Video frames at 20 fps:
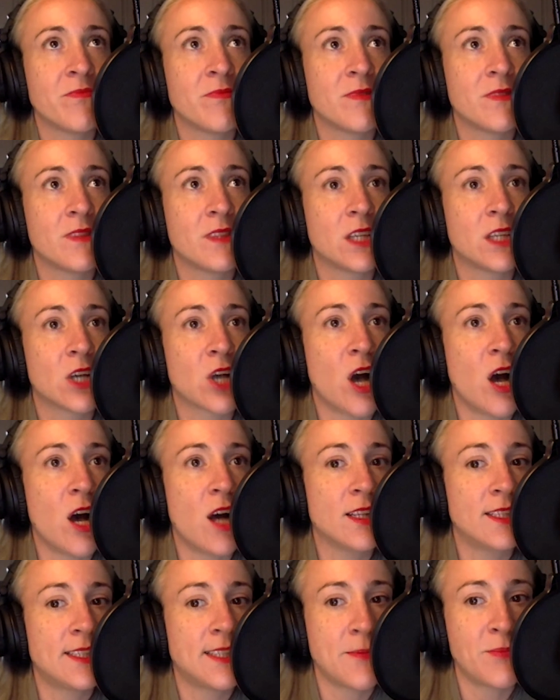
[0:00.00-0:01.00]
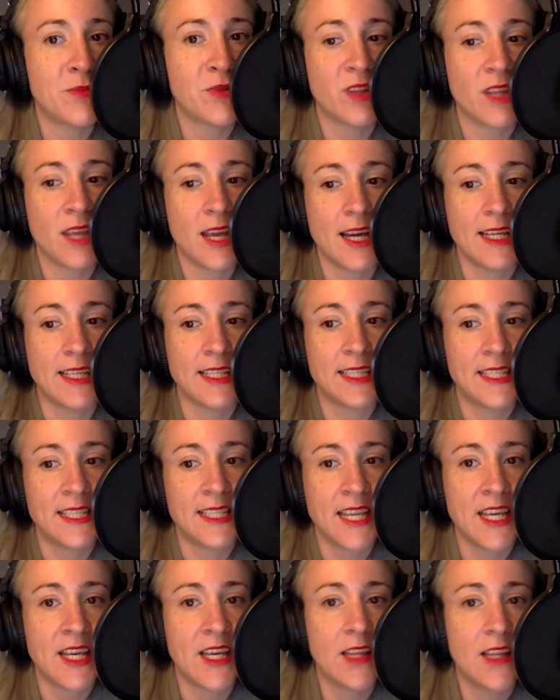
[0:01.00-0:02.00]
the concept or the
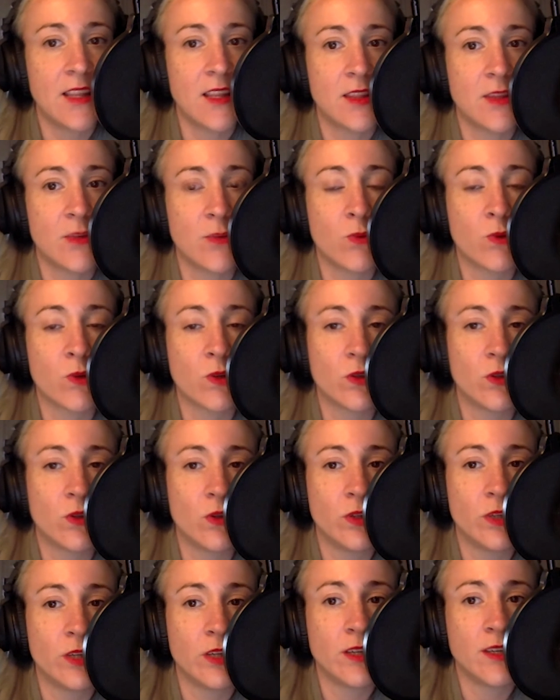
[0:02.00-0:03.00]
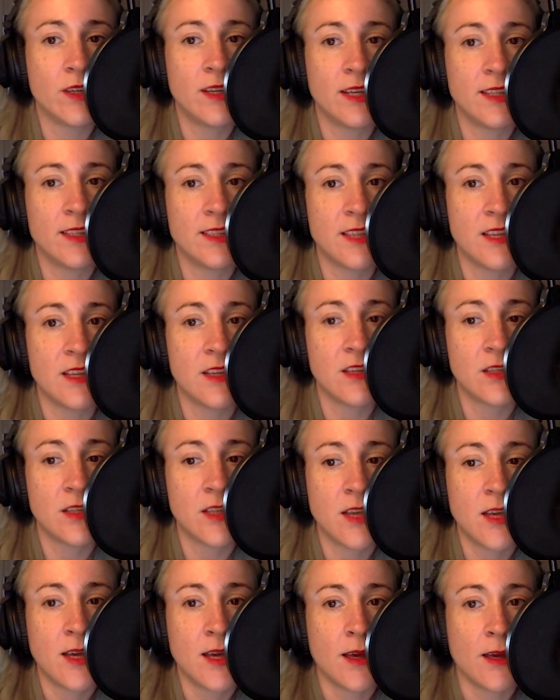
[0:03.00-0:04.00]
idea that the world doesn't
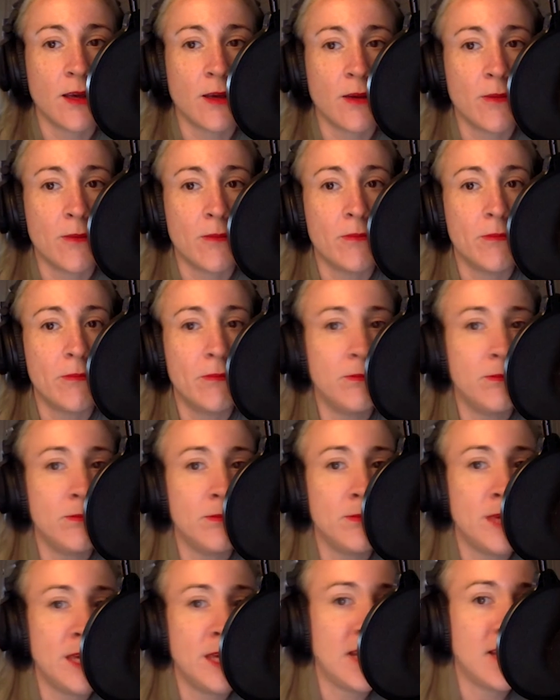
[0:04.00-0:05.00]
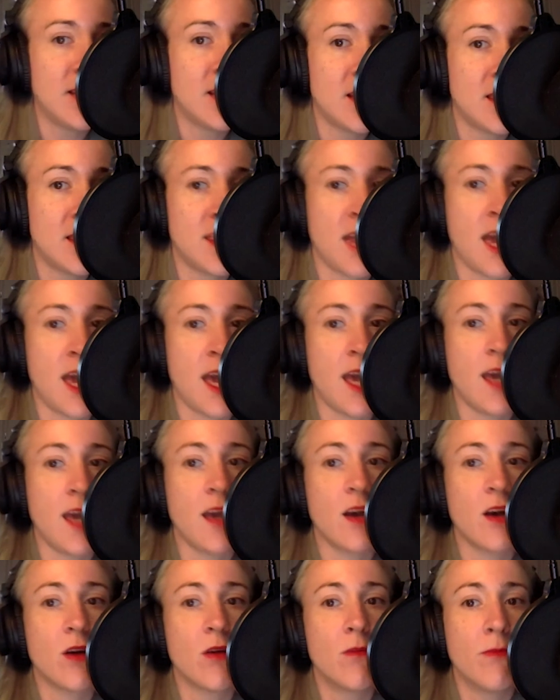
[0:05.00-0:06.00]
mean that they
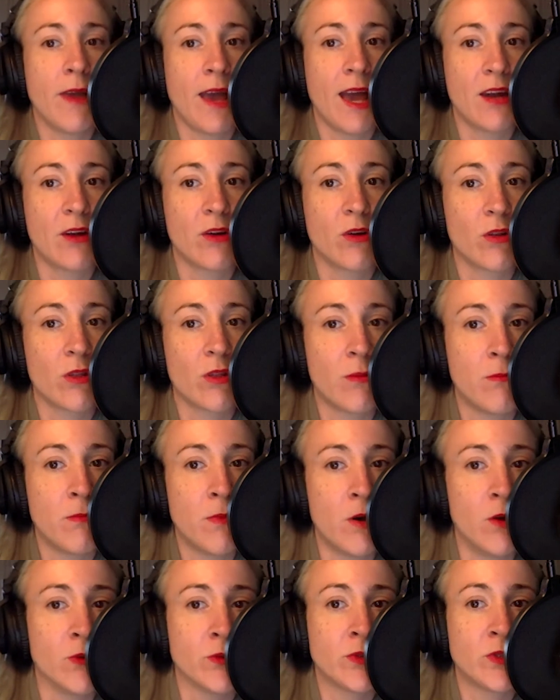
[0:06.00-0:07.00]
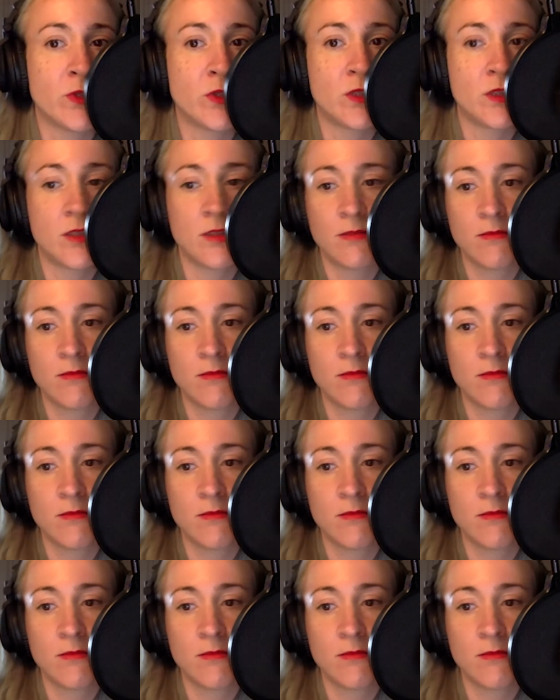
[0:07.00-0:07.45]
matter the most.